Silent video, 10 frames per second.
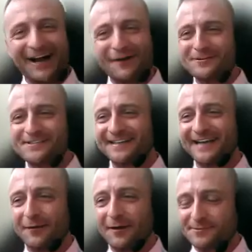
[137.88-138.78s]
I
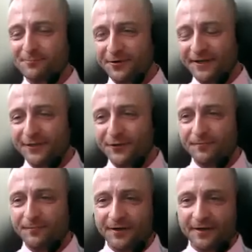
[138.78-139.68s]
was born in
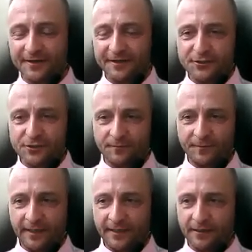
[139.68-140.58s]
Nuremberg,
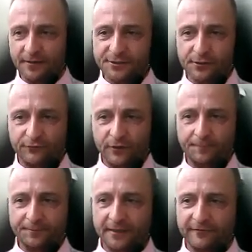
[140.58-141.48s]
Germany, and I also grew
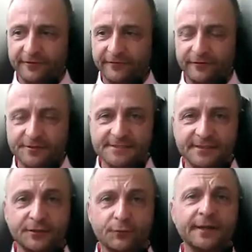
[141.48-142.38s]
up there for the
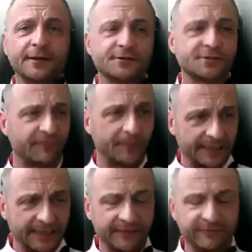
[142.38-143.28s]
first 20 years of
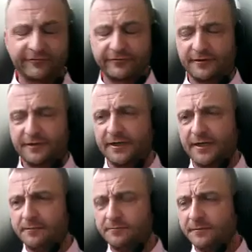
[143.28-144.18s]
my life.
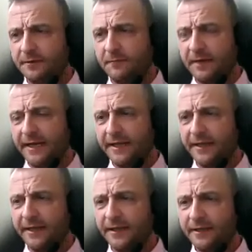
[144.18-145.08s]

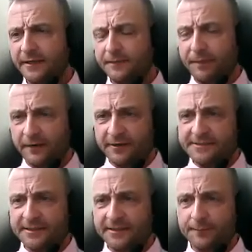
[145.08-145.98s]
My
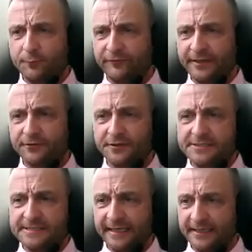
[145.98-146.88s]
parents ended up moving to
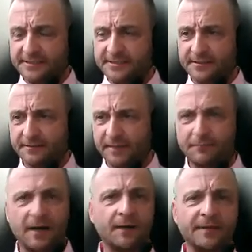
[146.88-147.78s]
the States.
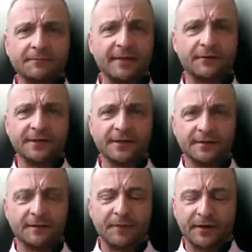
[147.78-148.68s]
My mom had married
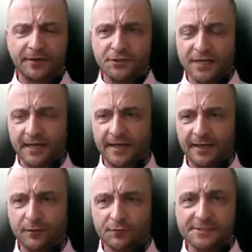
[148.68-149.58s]
an American
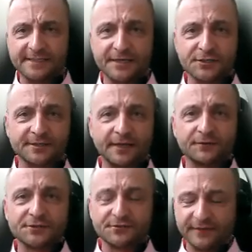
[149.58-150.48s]
GI who was stationed
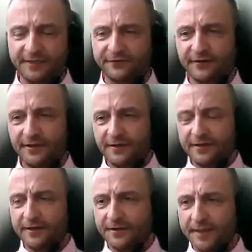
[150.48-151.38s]
down the street.
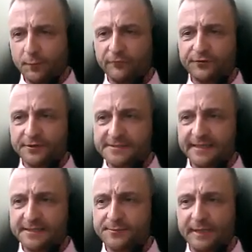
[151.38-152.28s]
They moved to the
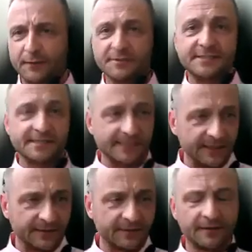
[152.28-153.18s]
States when I was
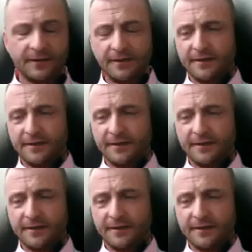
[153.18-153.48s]
16.